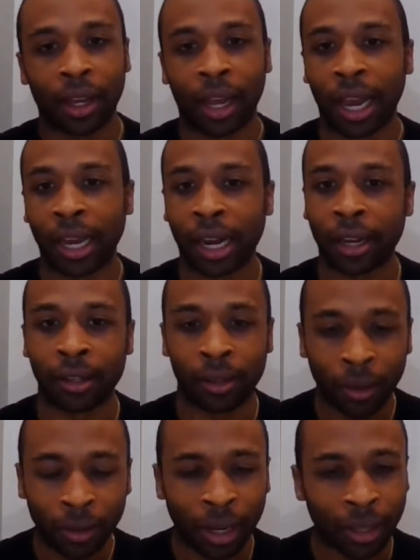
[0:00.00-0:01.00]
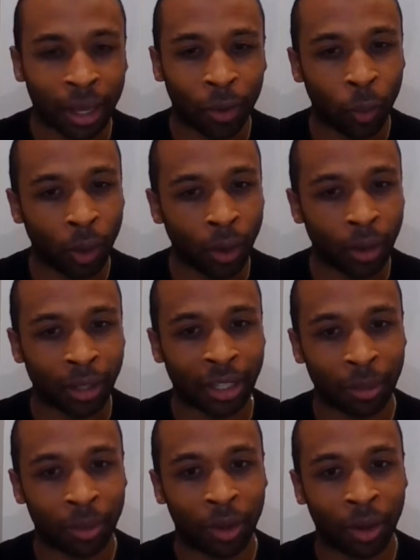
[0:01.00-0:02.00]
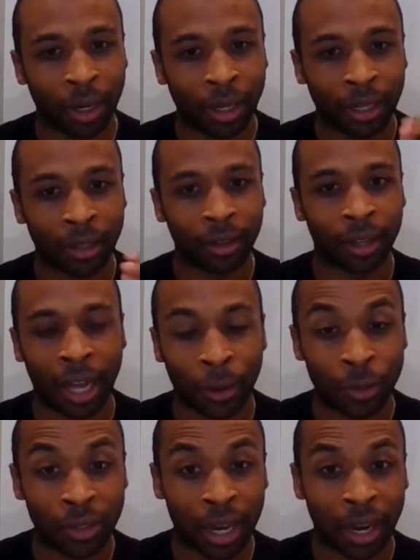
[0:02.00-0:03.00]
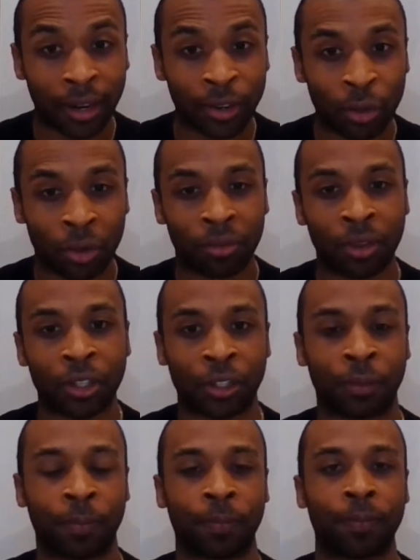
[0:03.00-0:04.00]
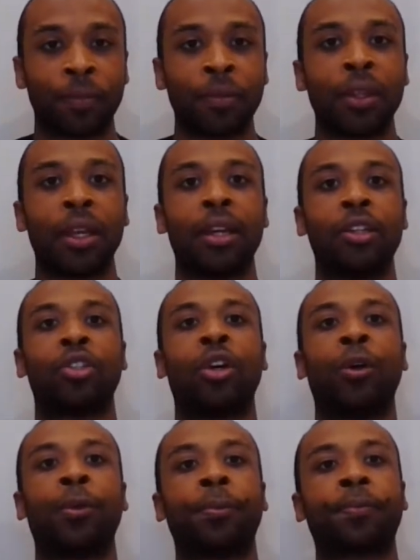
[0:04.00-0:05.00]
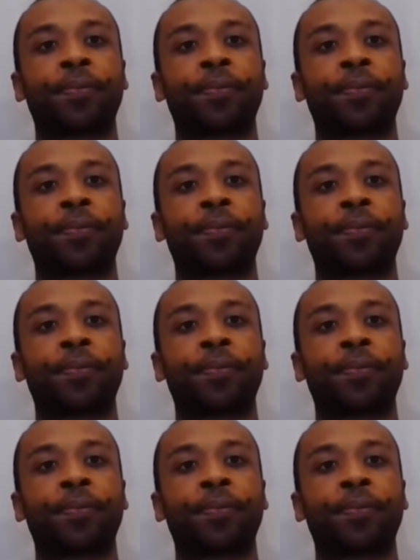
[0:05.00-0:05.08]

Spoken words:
And I looked at that word and I kept looking and I was taken into a vision. So